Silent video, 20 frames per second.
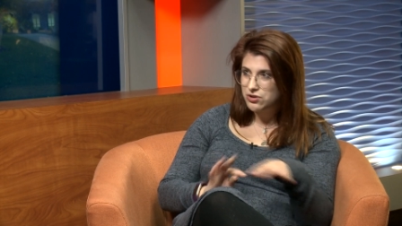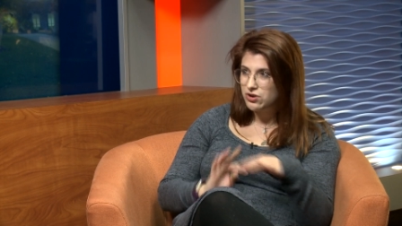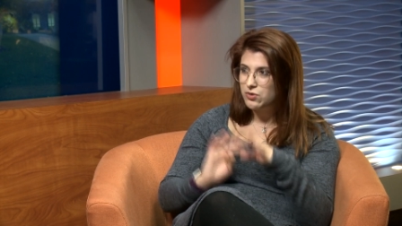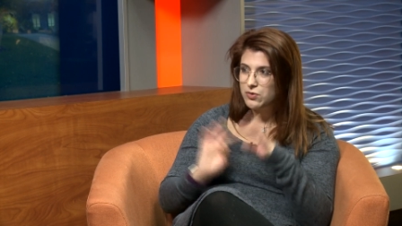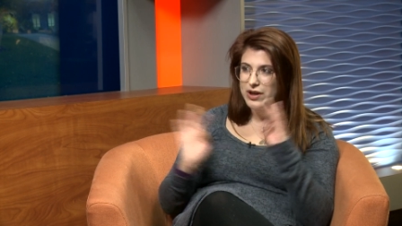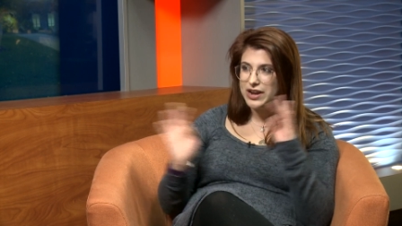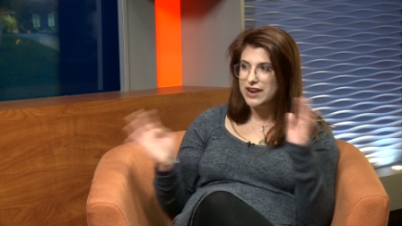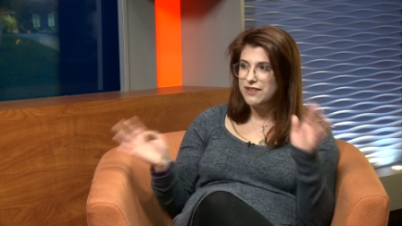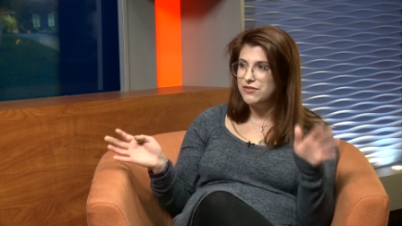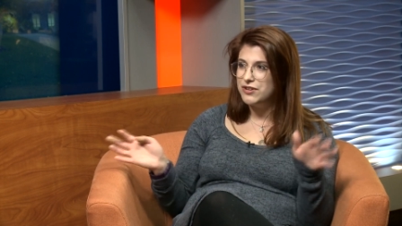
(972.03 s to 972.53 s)
or
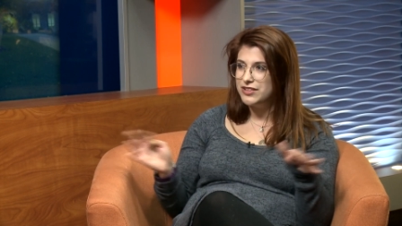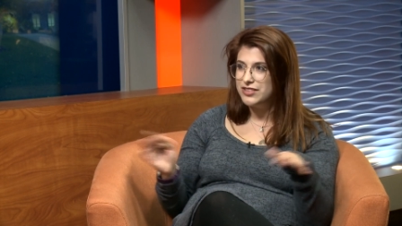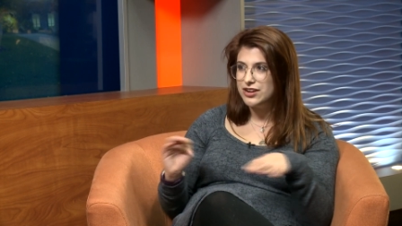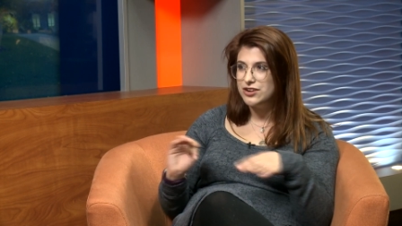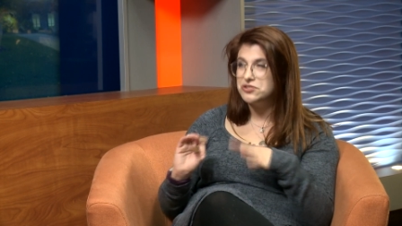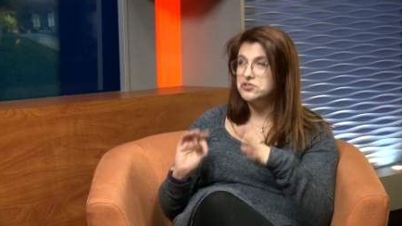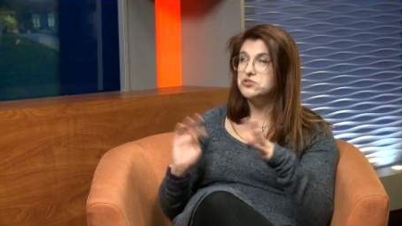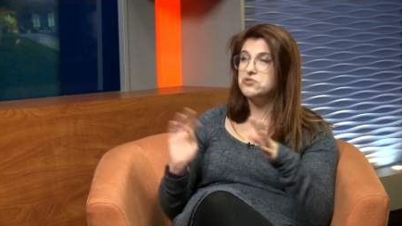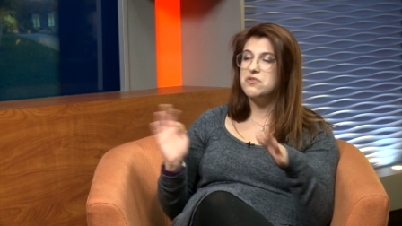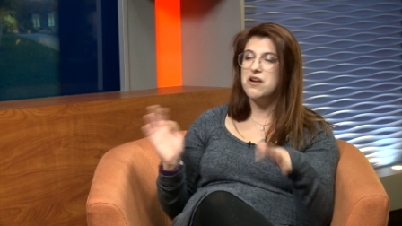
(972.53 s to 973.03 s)
whatever
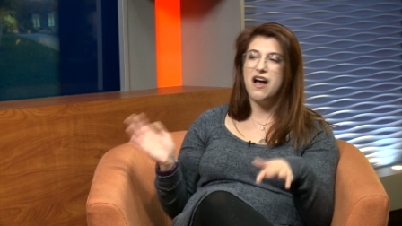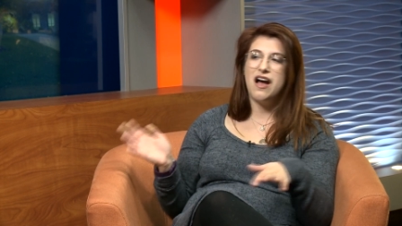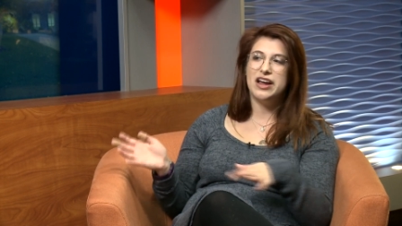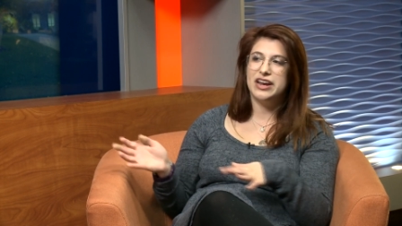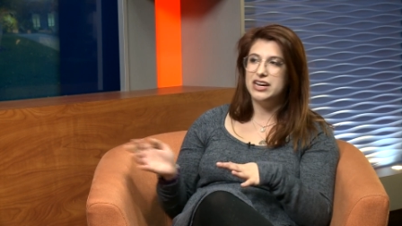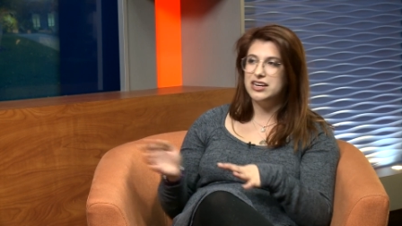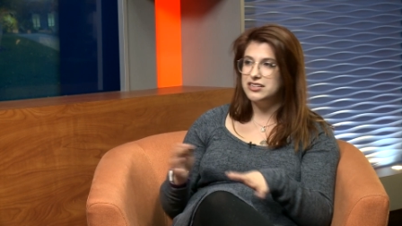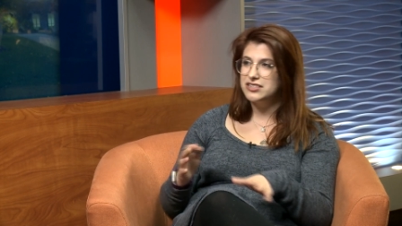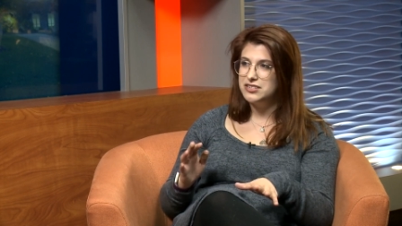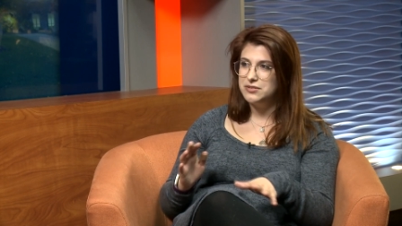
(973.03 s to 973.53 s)
they're
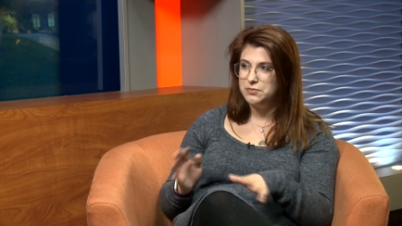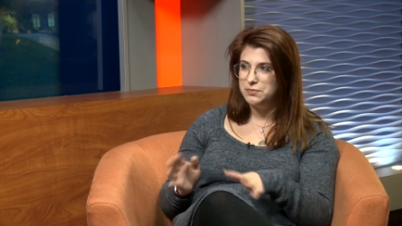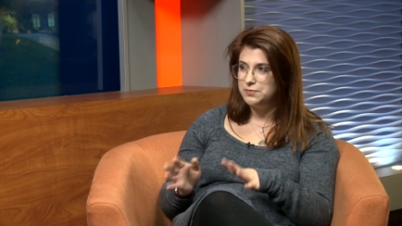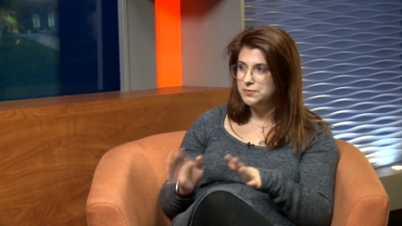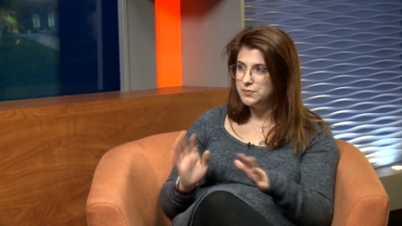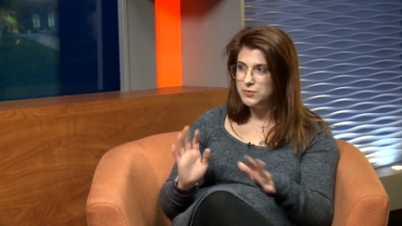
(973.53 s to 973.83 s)
trying to